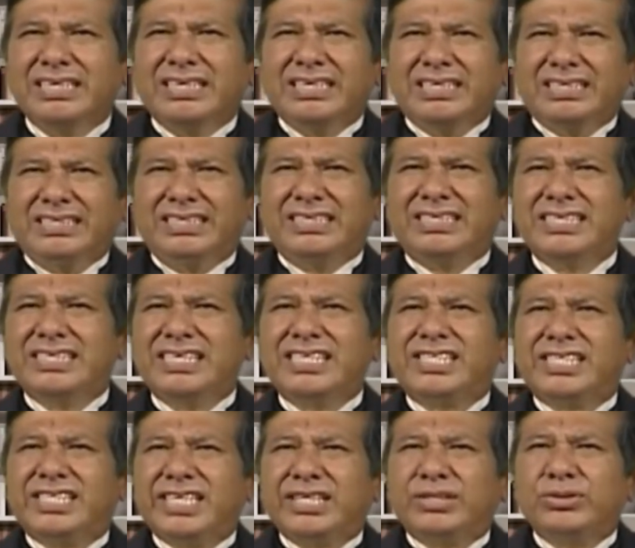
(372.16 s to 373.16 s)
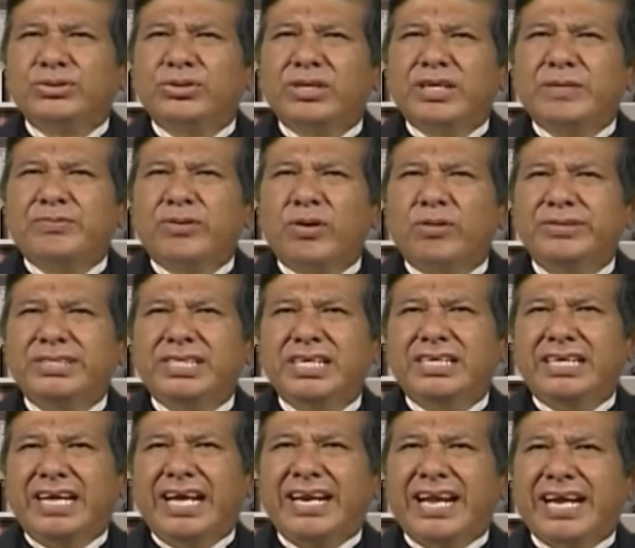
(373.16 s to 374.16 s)
This is a statutory
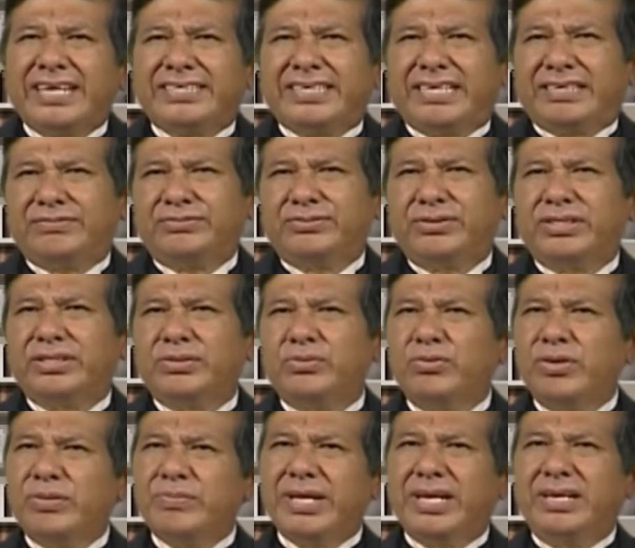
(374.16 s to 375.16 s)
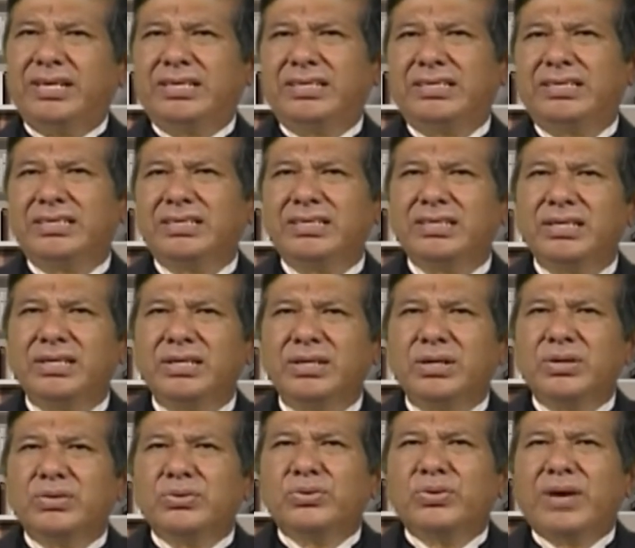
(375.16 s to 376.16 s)
provision enacted for the women
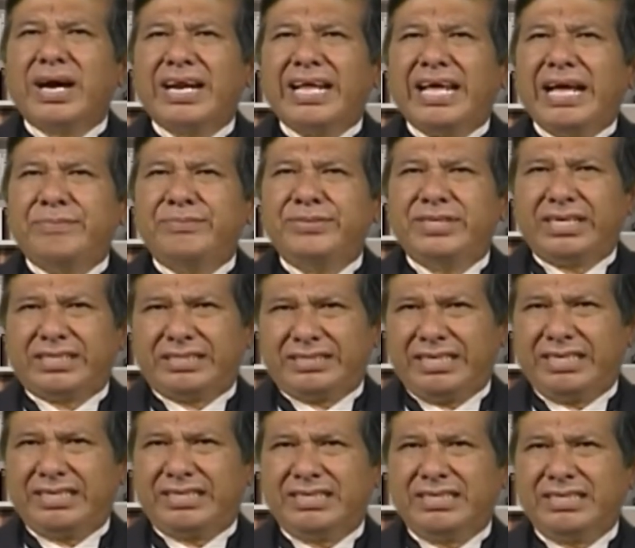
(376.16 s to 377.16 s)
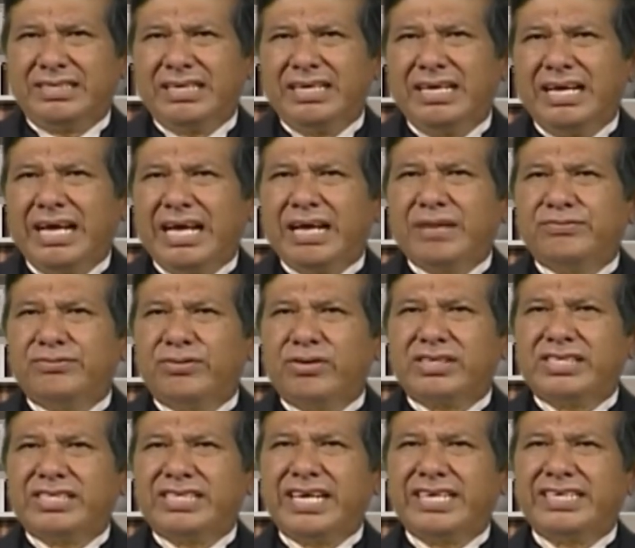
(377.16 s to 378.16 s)
who are abducted and
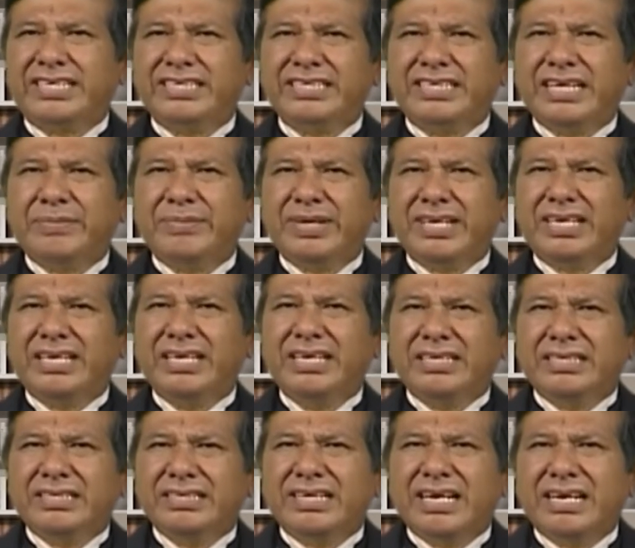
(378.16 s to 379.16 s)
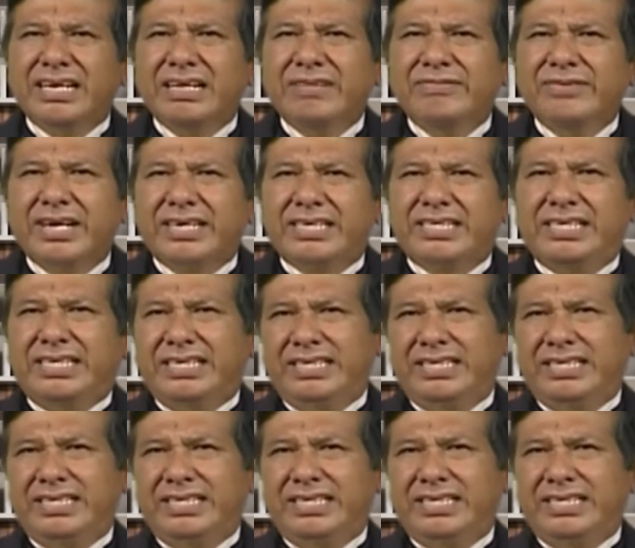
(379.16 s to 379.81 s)
for setting them at their liberty.